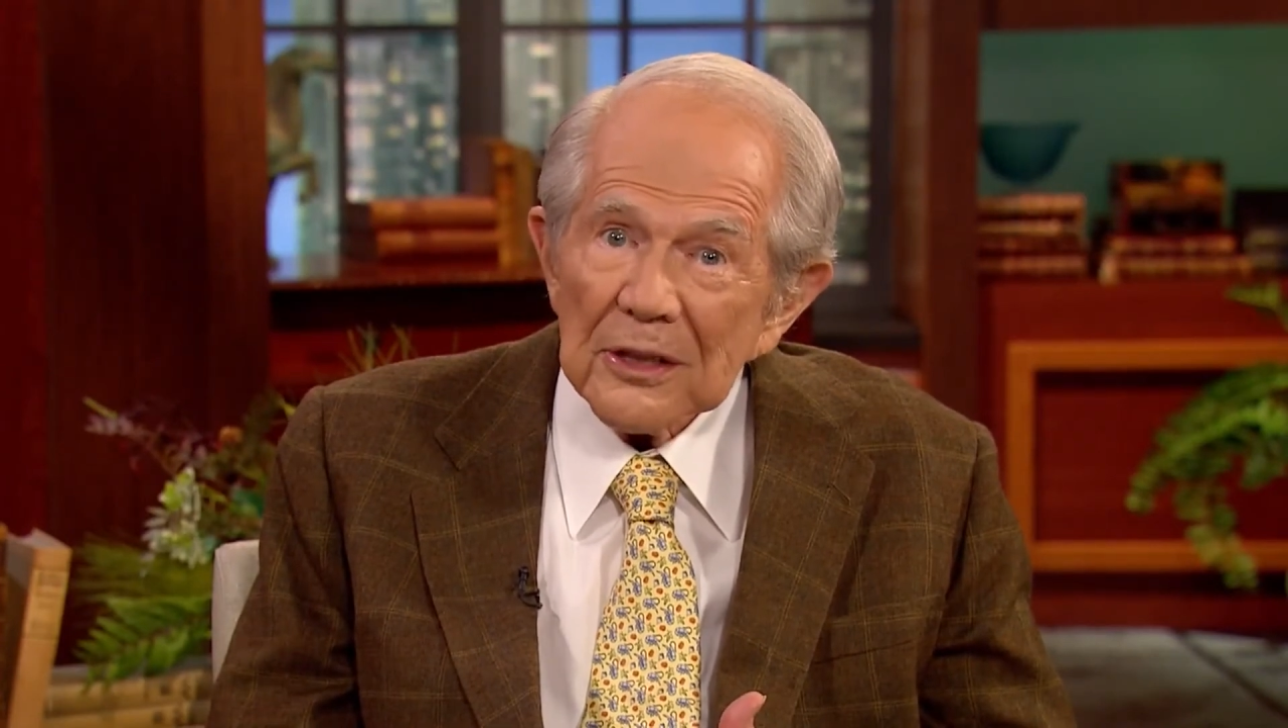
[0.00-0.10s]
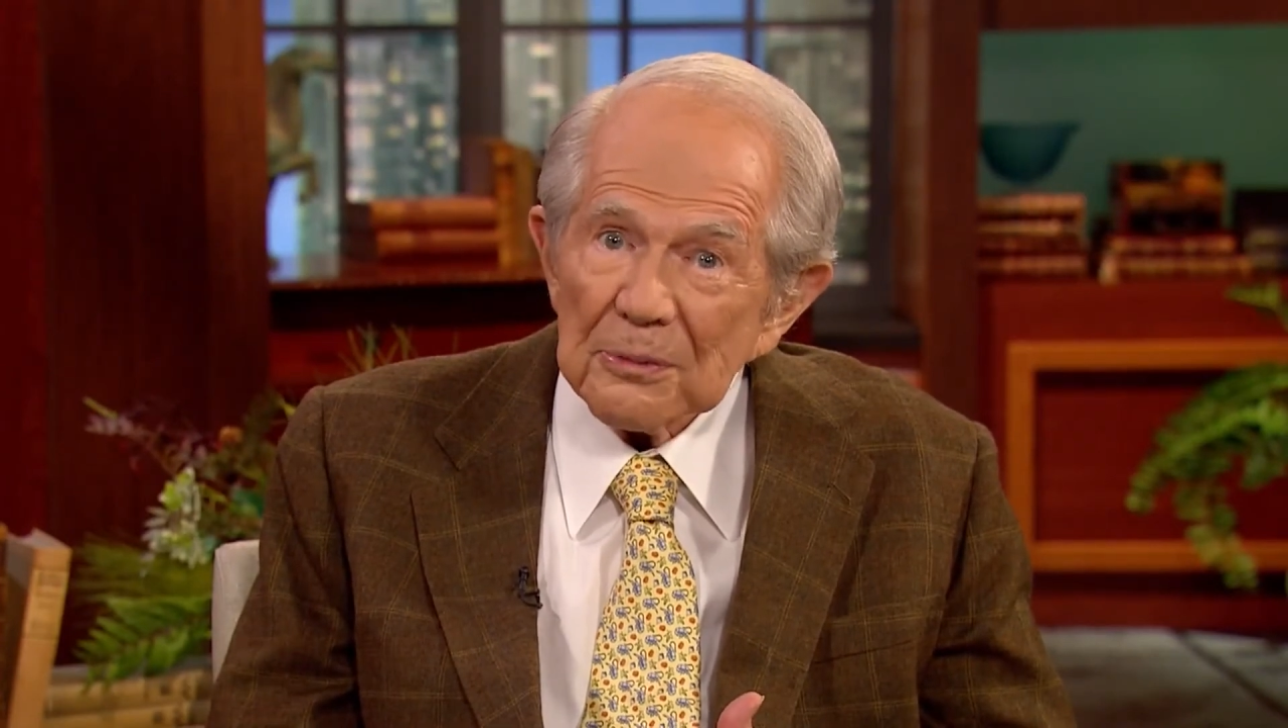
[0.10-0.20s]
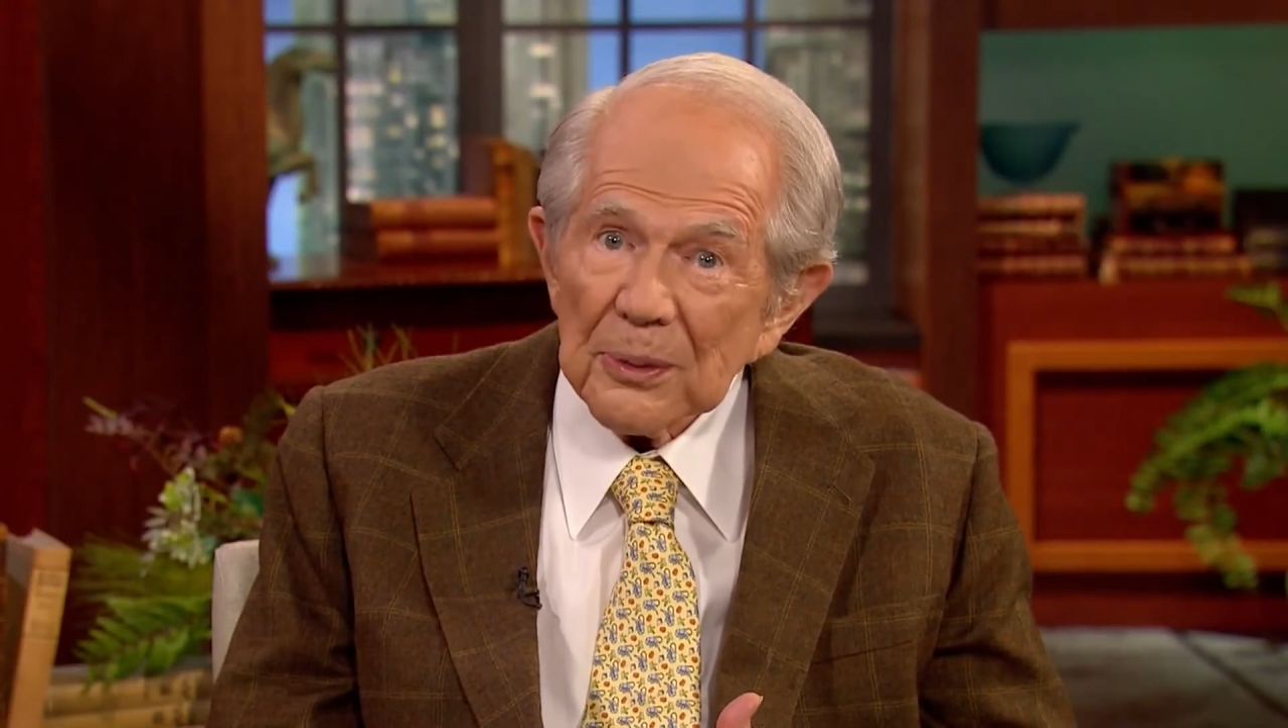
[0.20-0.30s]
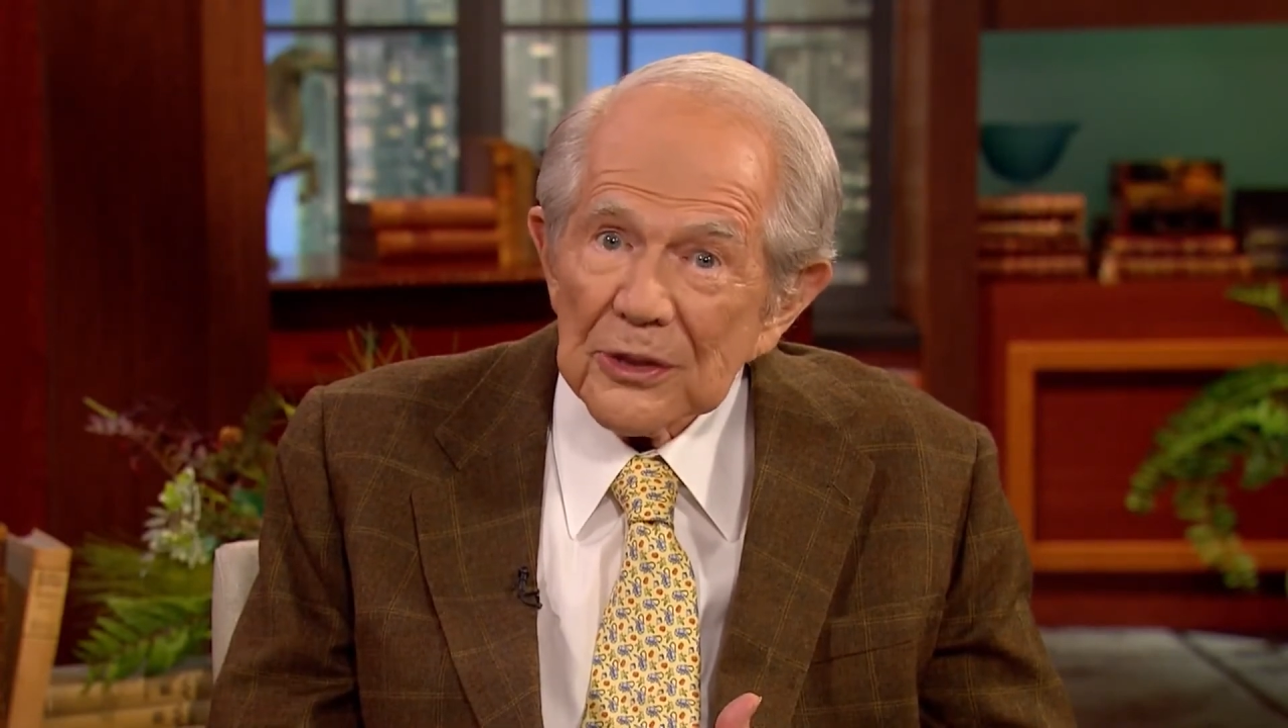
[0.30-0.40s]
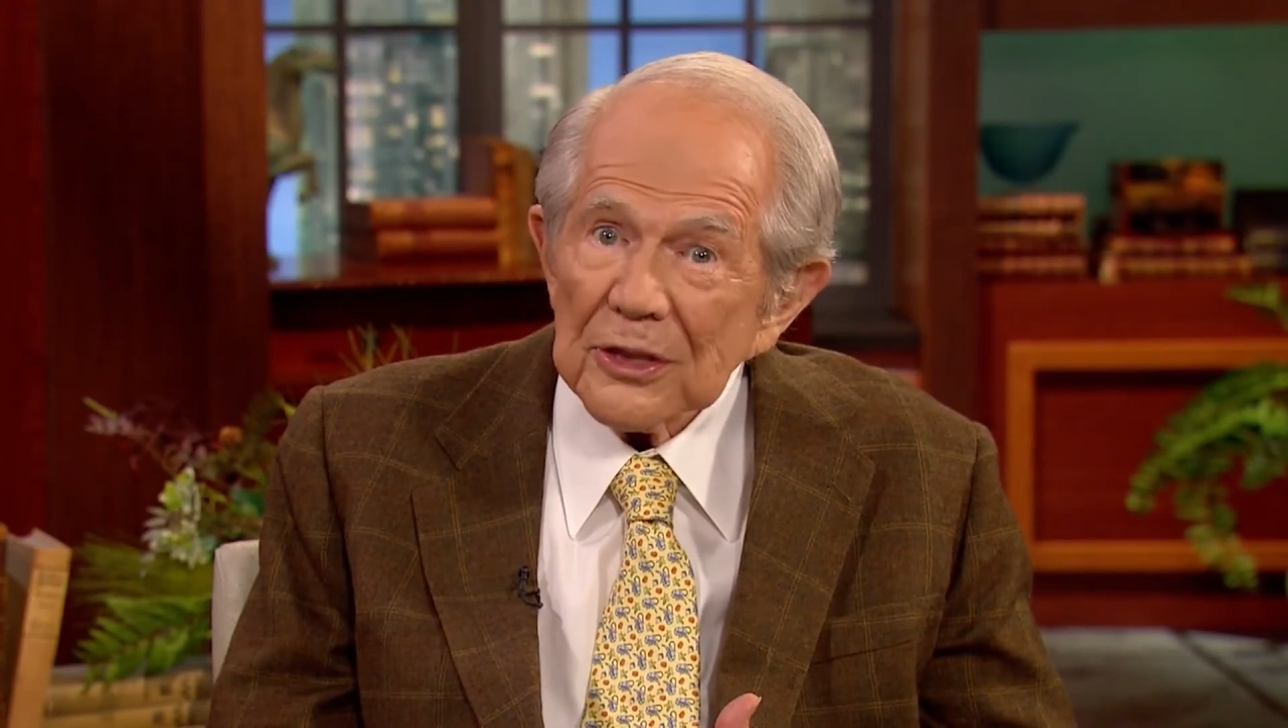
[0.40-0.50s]
is
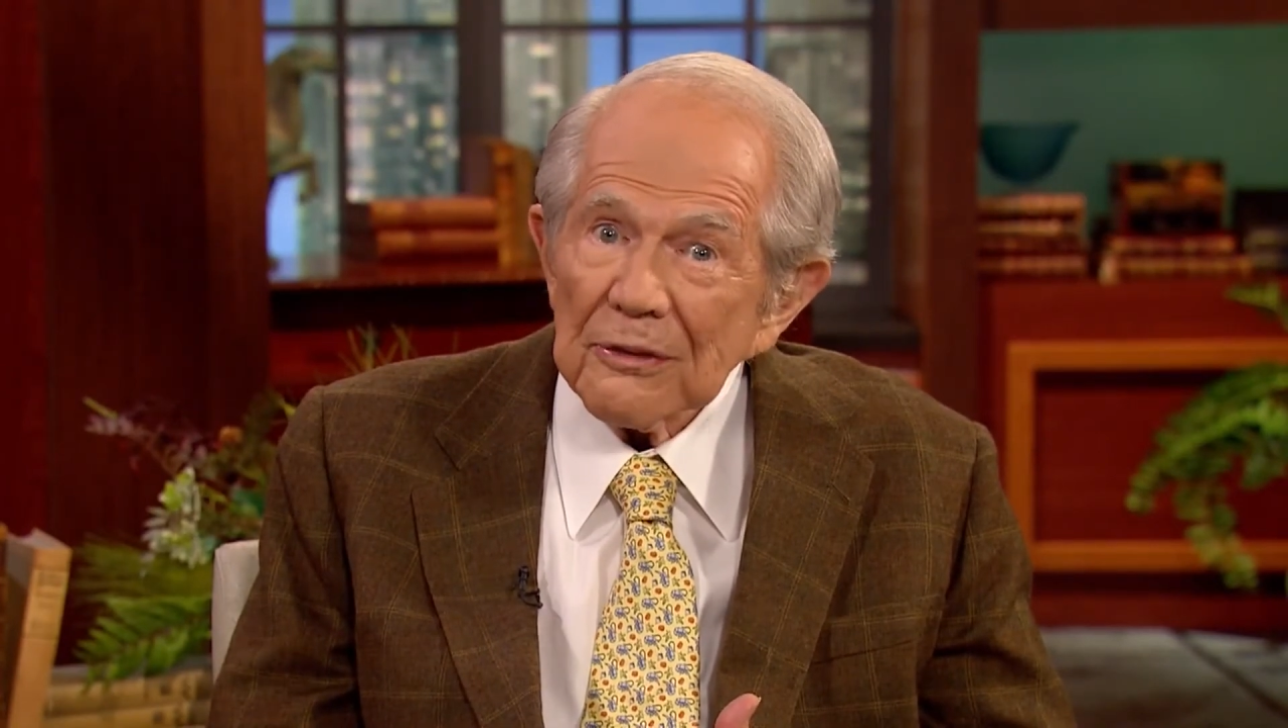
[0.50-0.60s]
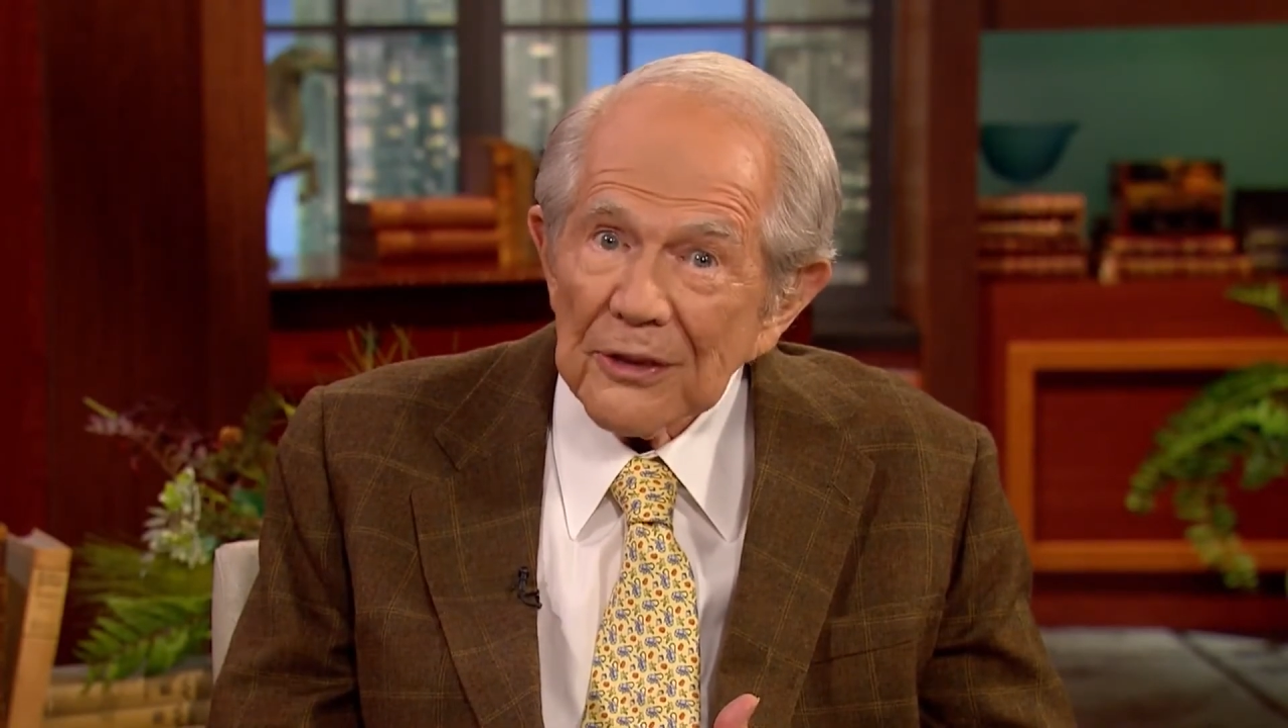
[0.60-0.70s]
pushing